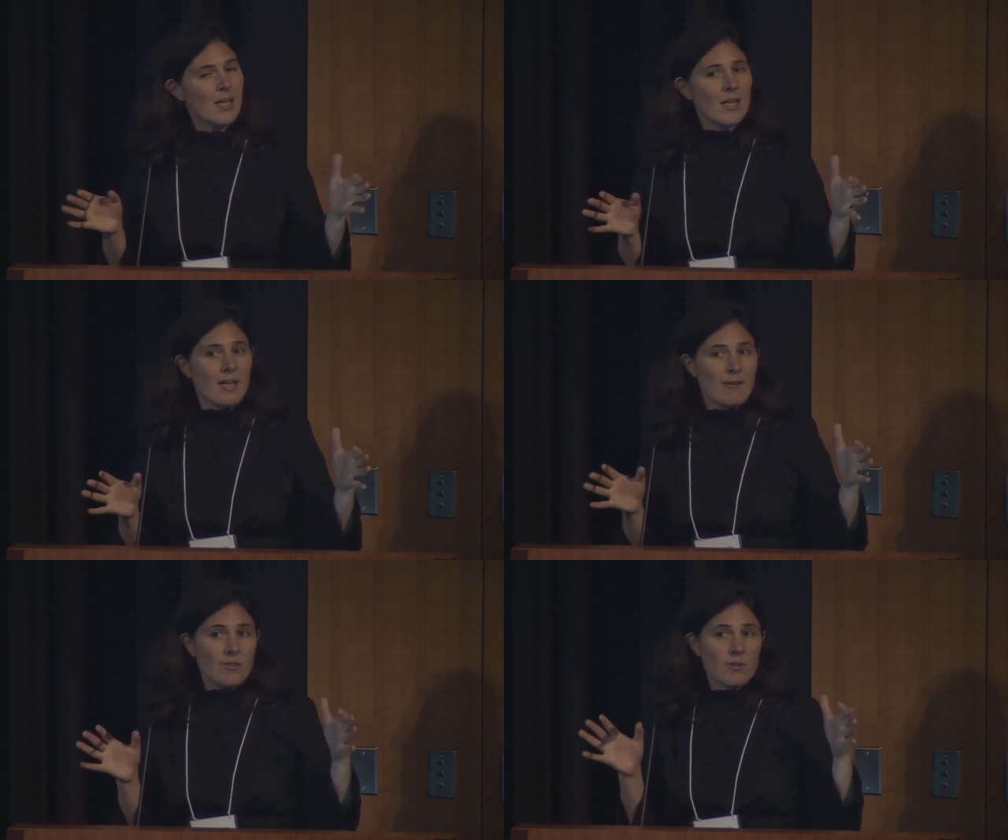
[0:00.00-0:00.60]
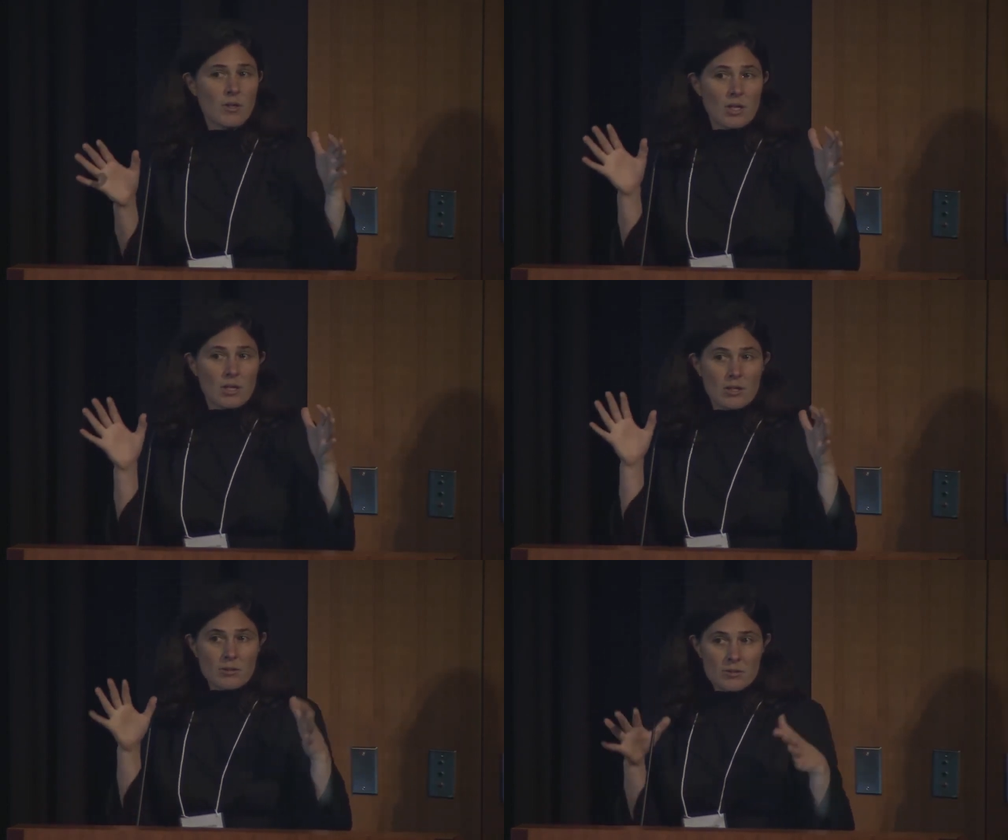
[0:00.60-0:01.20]
If you
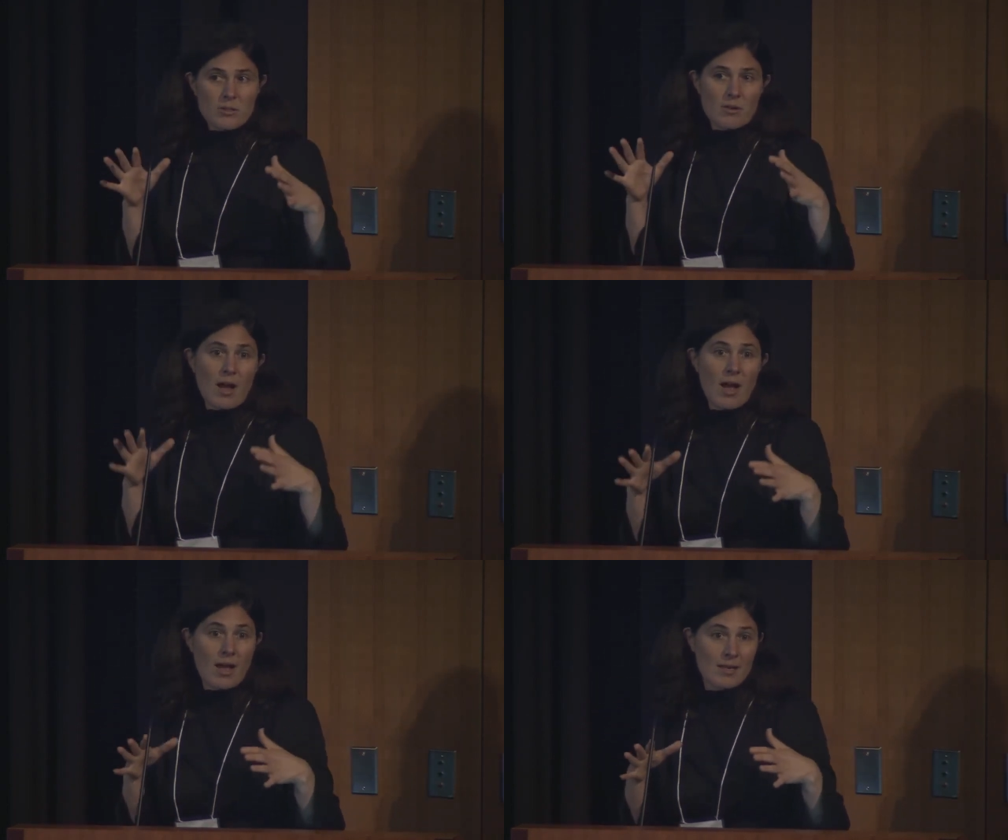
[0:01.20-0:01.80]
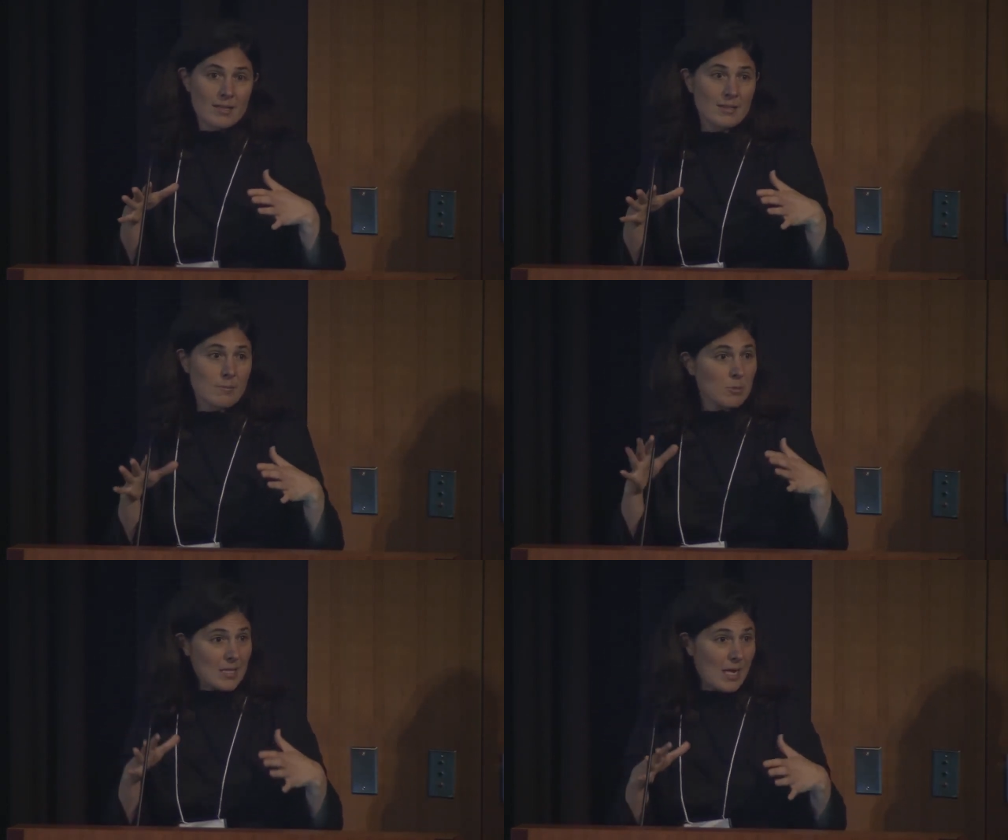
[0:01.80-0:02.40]
close your eyes and
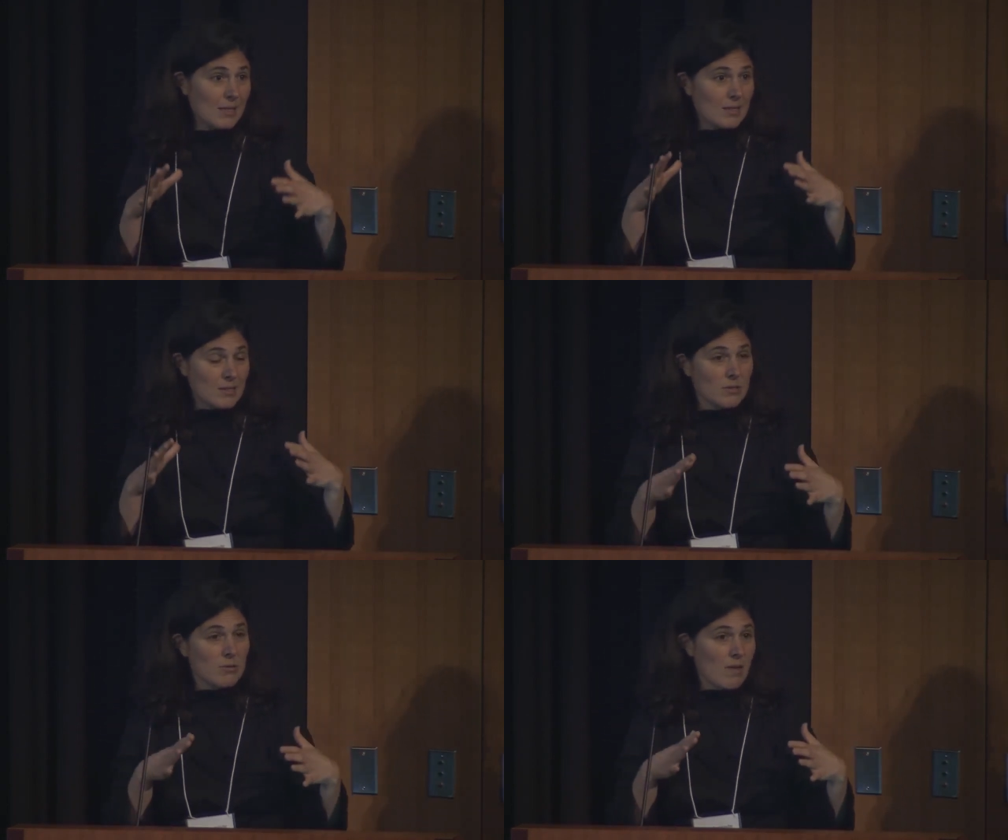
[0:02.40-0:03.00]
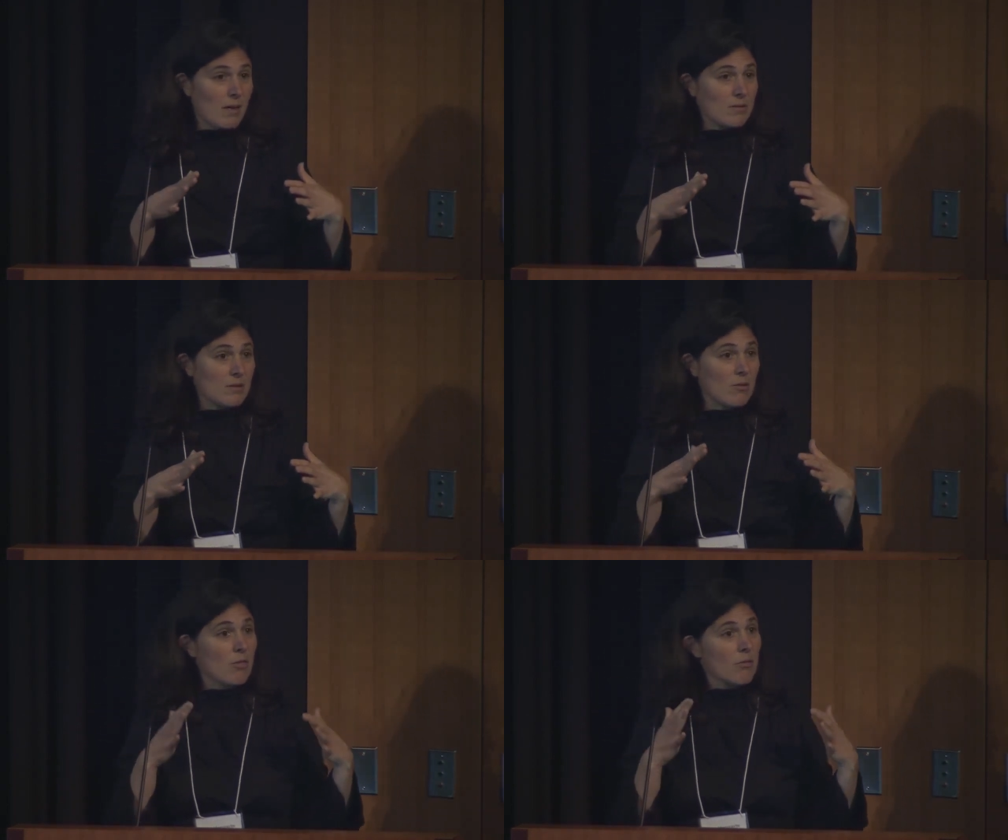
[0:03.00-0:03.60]
pretend it's
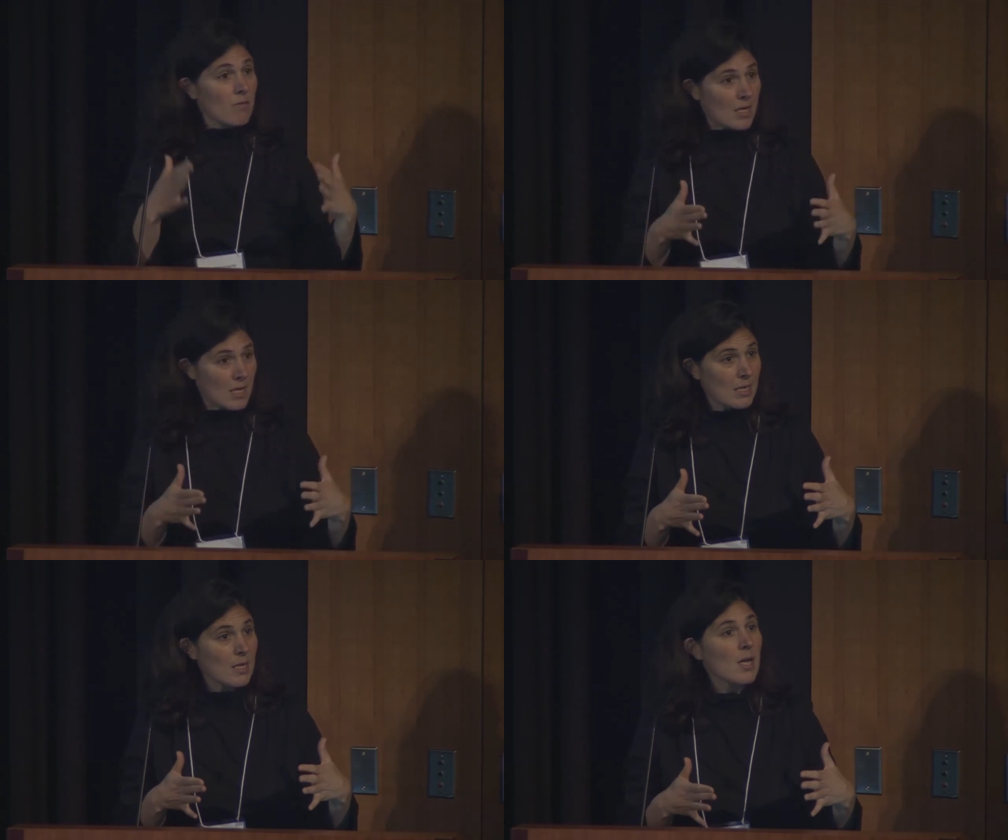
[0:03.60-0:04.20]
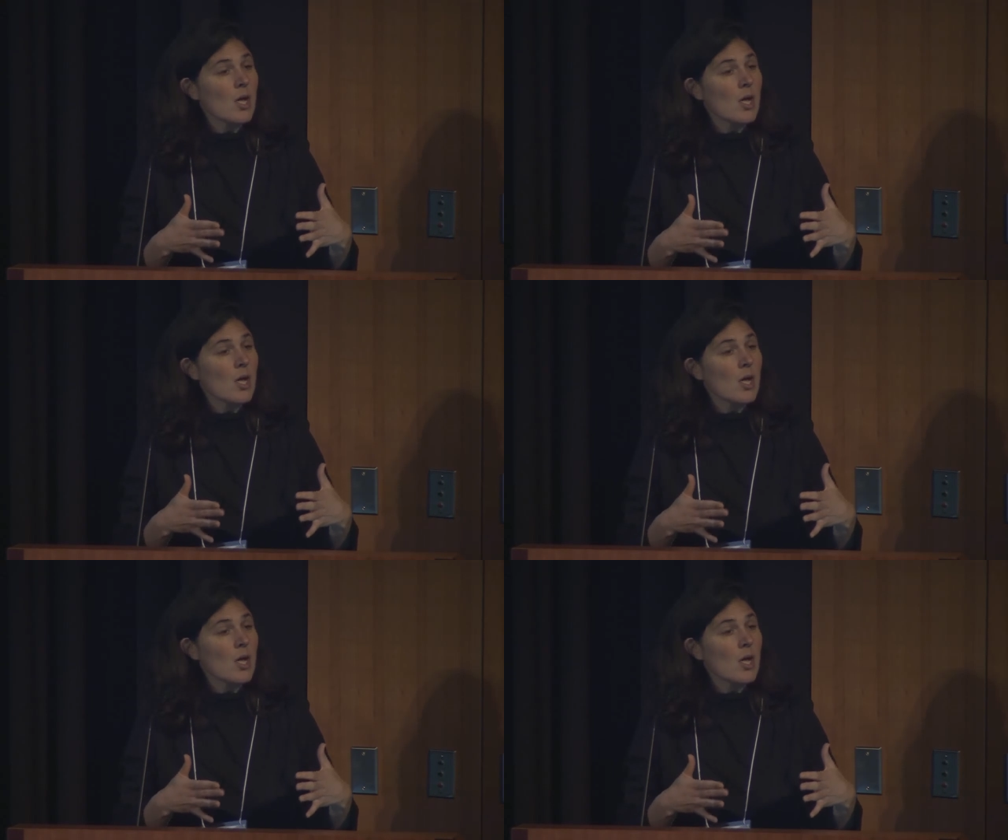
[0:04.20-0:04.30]
2003,